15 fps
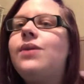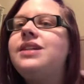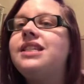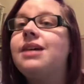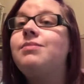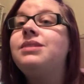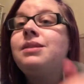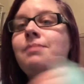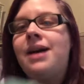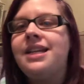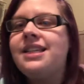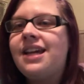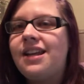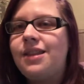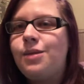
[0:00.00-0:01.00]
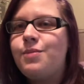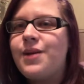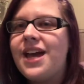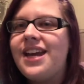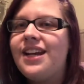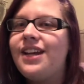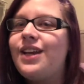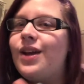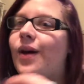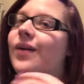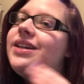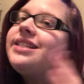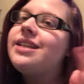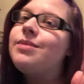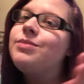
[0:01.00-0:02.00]
Always comes to my side of the bed, and he
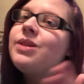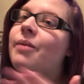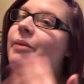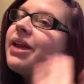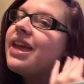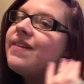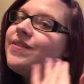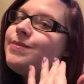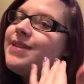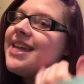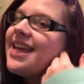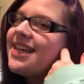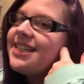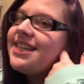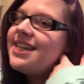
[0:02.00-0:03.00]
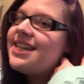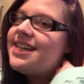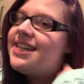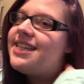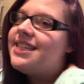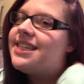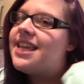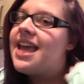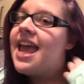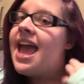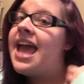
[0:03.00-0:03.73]
always comes up and gives me kisses,